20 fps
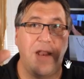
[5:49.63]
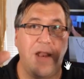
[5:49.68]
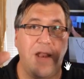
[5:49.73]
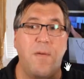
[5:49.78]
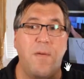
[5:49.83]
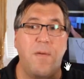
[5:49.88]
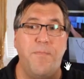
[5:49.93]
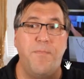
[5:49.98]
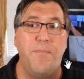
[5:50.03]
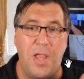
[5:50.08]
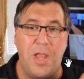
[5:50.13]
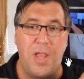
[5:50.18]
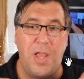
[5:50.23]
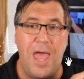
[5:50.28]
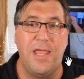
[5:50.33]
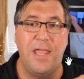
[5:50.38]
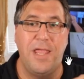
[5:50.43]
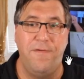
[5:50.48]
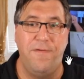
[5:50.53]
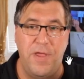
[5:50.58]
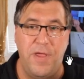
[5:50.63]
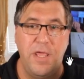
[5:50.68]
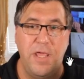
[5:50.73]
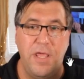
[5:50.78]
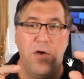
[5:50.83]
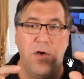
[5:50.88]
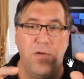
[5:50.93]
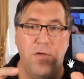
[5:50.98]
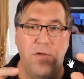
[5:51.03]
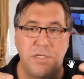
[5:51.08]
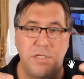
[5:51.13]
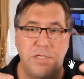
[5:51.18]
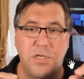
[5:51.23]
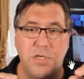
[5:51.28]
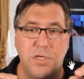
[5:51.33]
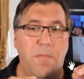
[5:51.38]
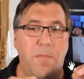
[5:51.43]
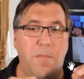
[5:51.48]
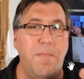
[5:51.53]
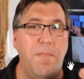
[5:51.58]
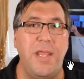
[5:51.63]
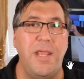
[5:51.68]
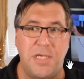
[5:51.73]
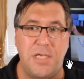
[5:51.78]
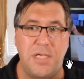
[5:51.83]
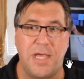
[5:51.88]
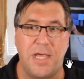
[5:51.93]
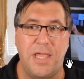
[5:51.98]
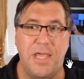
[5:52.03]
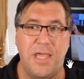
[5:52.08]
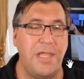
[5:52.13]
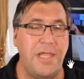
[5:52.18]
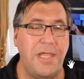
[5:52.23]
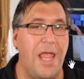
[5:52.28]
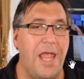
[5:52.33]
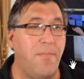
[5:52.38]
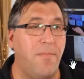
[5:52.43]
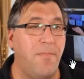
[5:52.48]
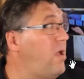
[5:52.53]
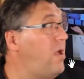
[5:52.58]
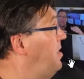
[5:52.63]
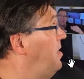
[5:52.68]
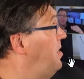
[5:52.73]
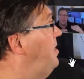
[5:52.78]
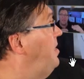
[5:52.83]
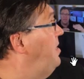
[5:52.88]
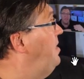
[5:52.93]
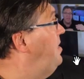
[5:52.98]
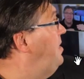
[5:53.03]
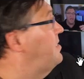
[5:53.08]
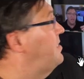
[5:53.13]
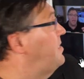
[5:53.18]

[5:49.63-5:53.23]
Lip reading: of a blank video that's called Muddy Second Camera. It's